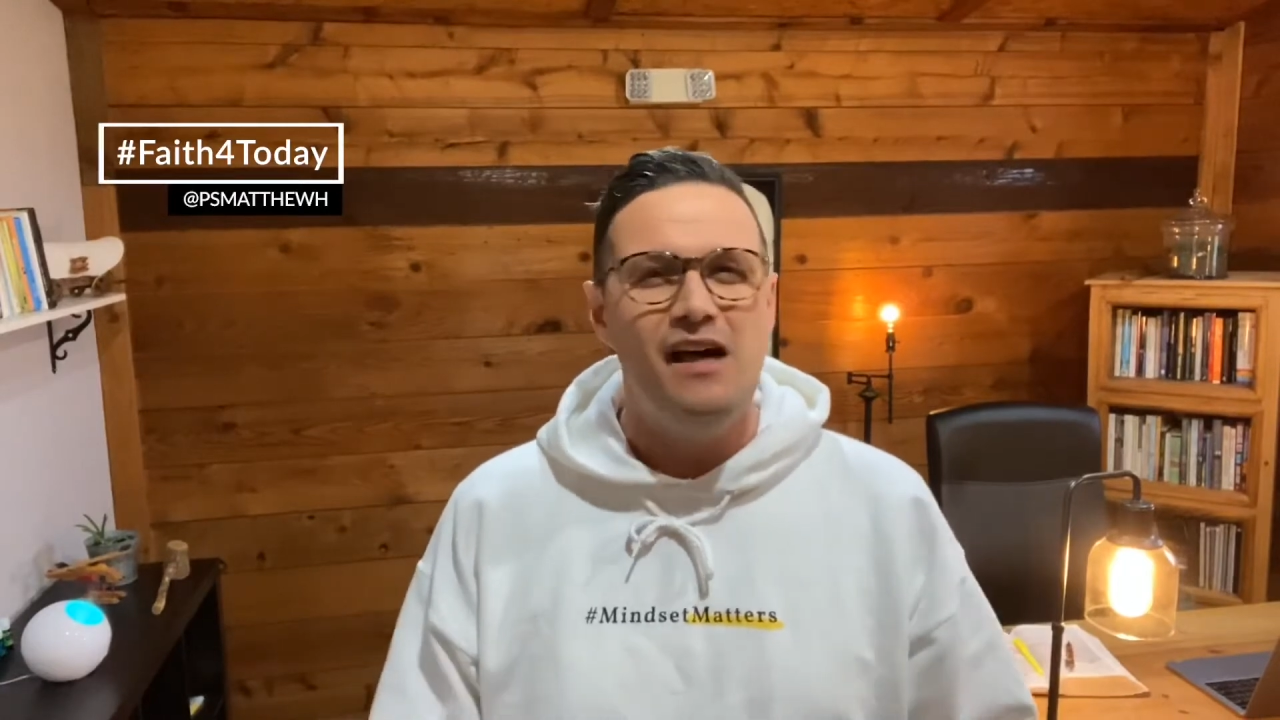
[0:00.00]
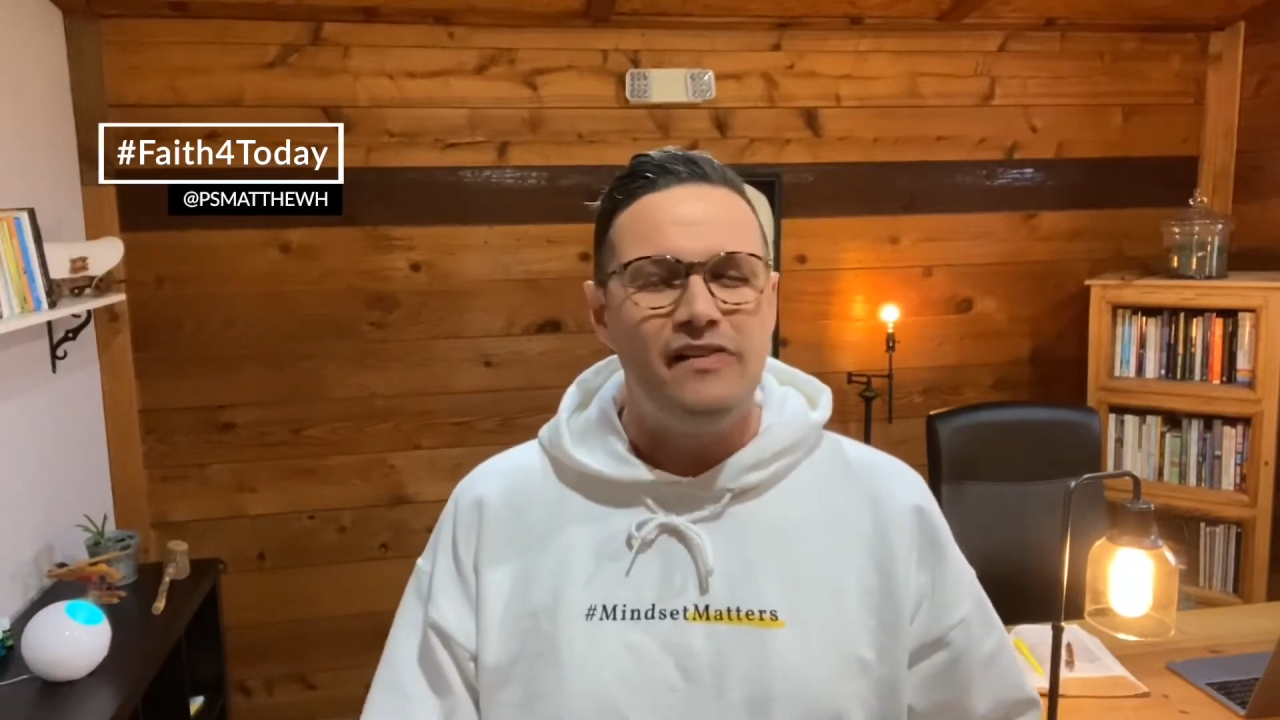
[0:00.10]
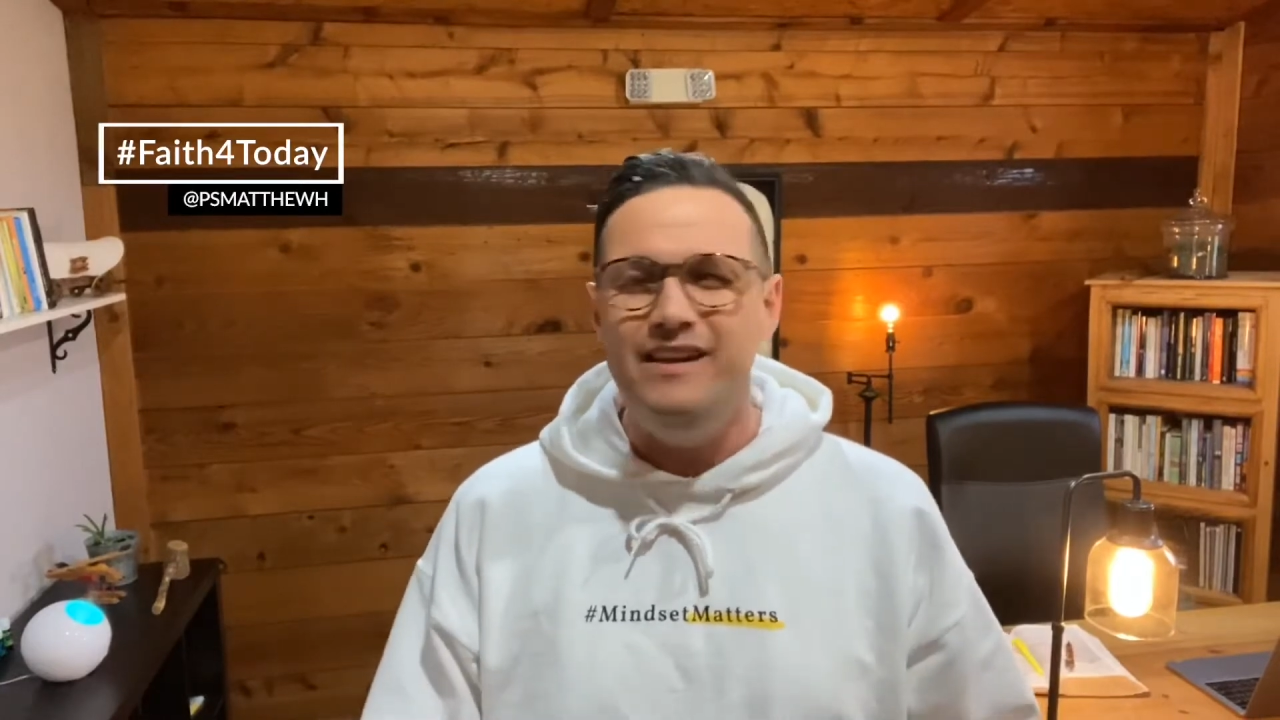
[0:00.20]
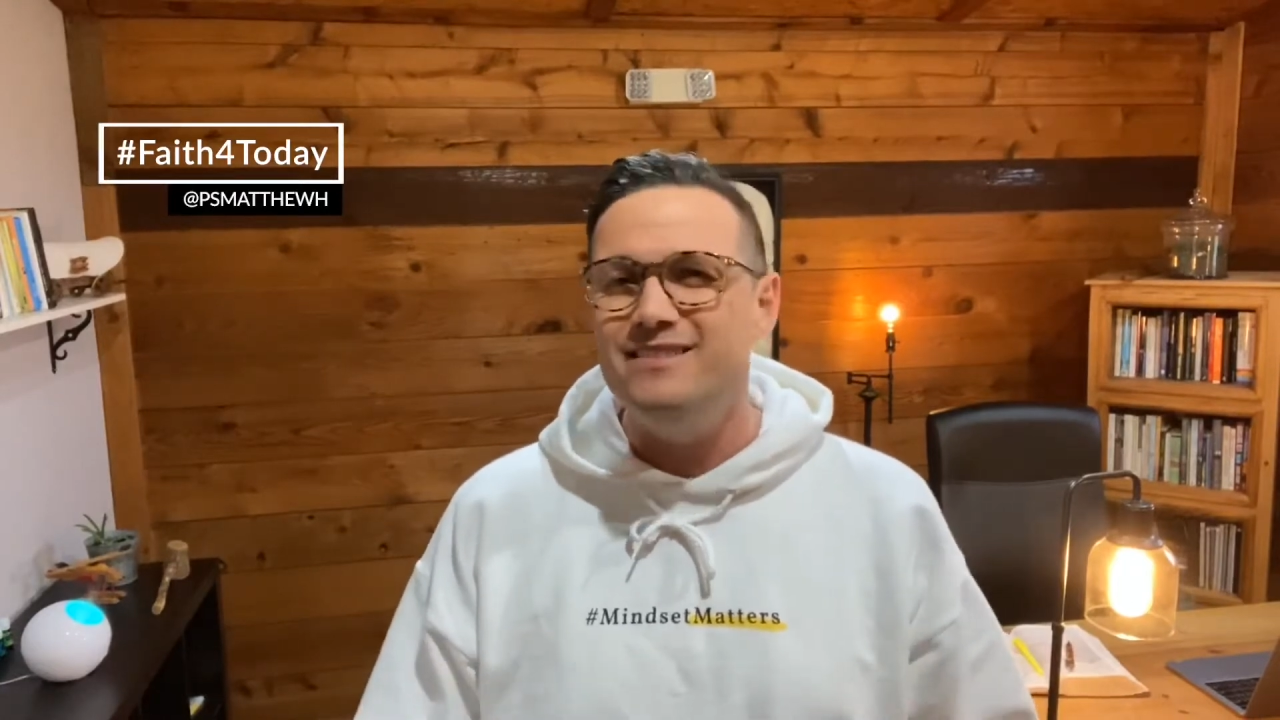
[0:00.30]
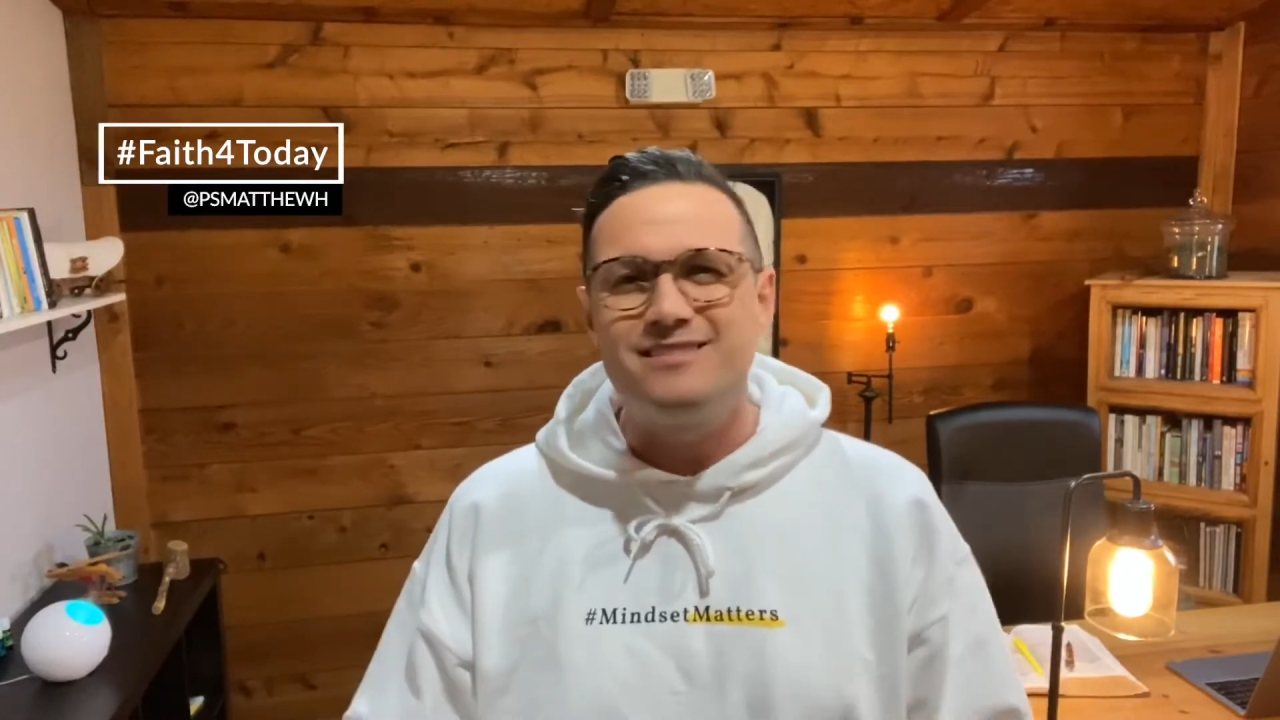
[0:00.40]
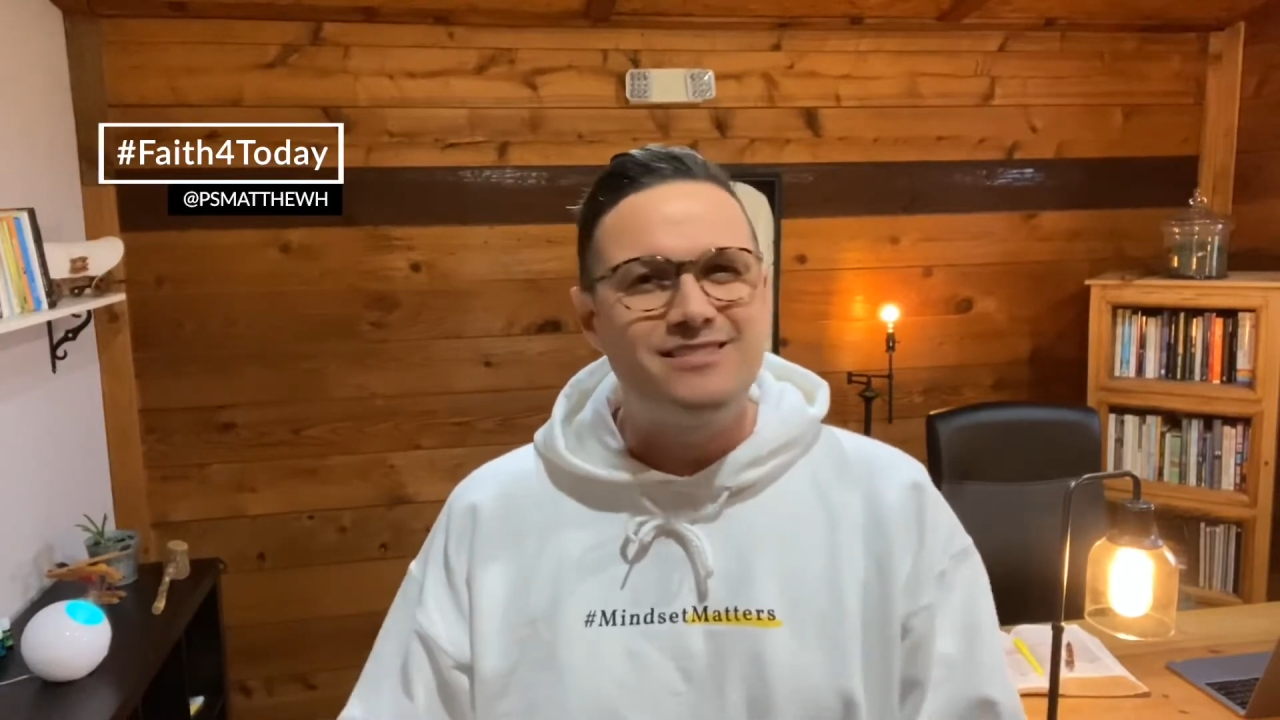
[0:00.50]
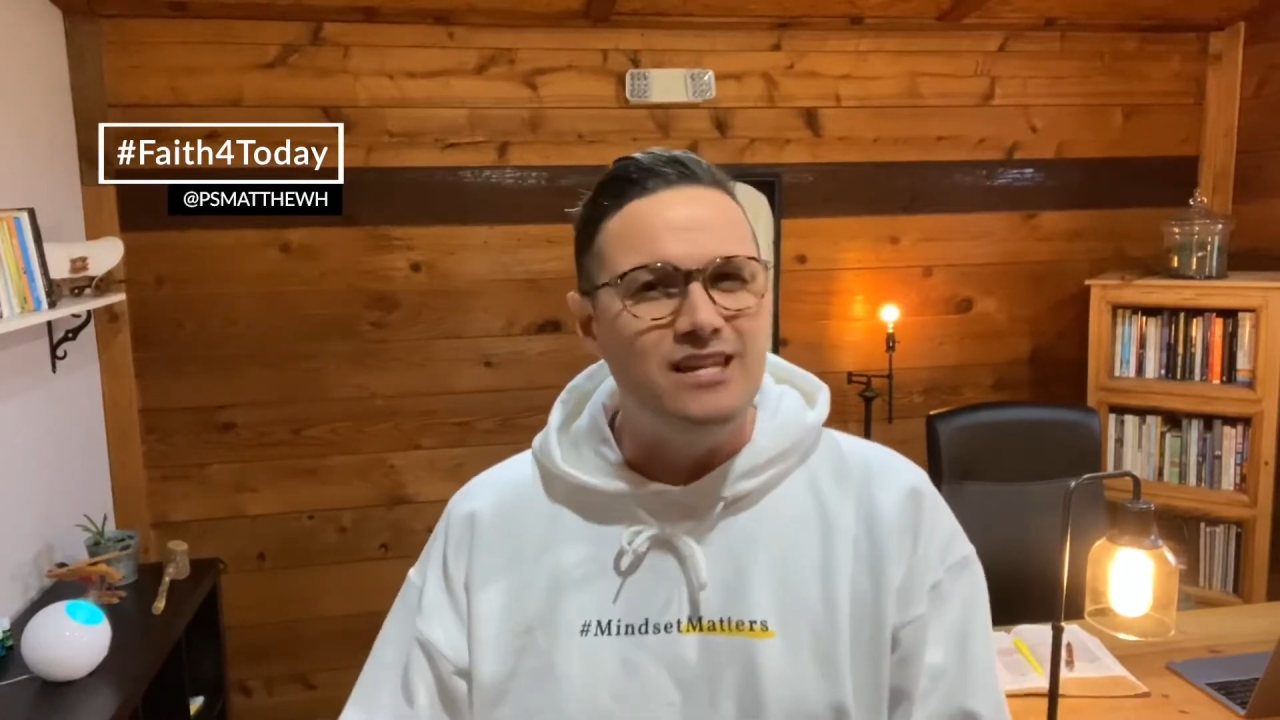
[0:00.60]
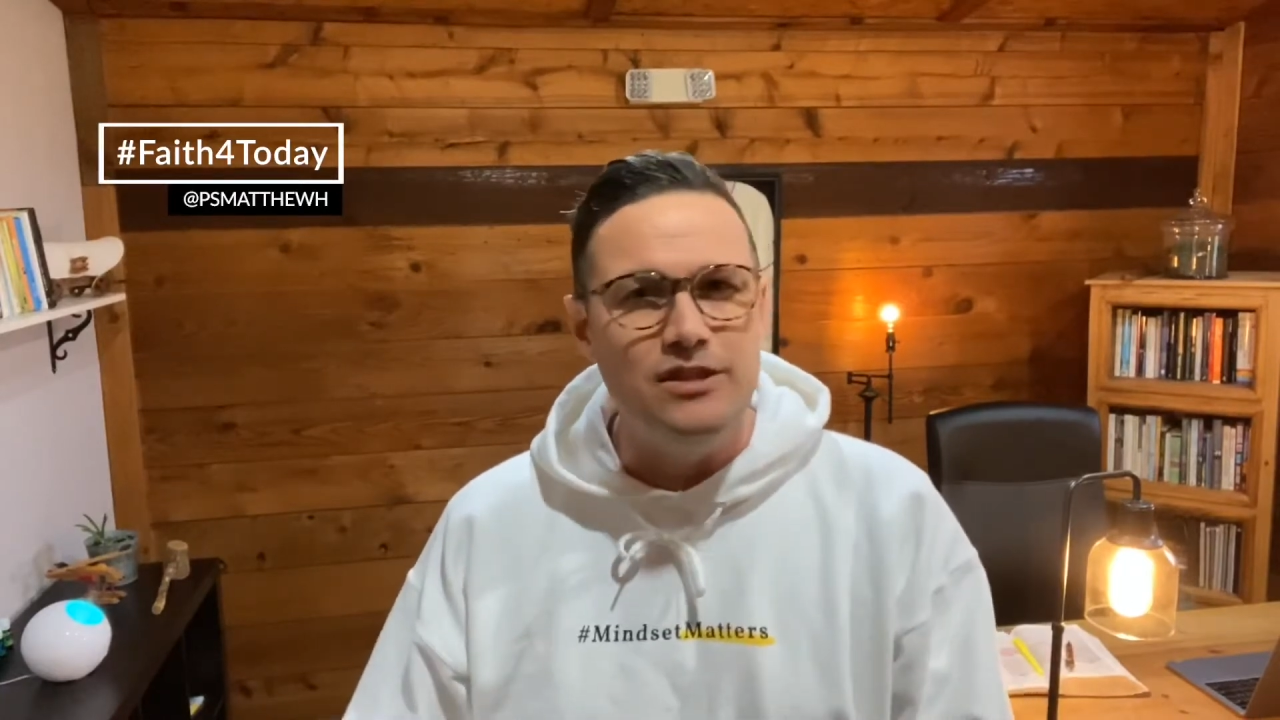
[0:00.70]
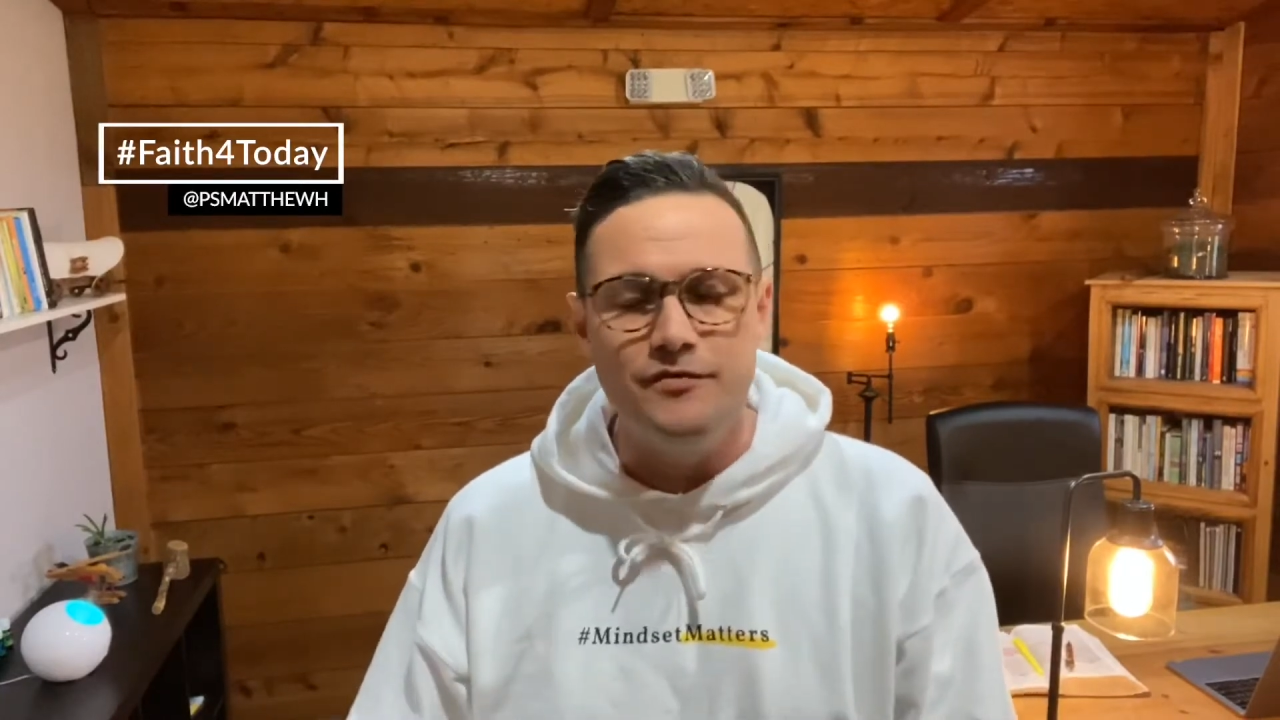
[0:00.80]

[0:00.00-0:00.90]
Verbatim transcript: They didn't see the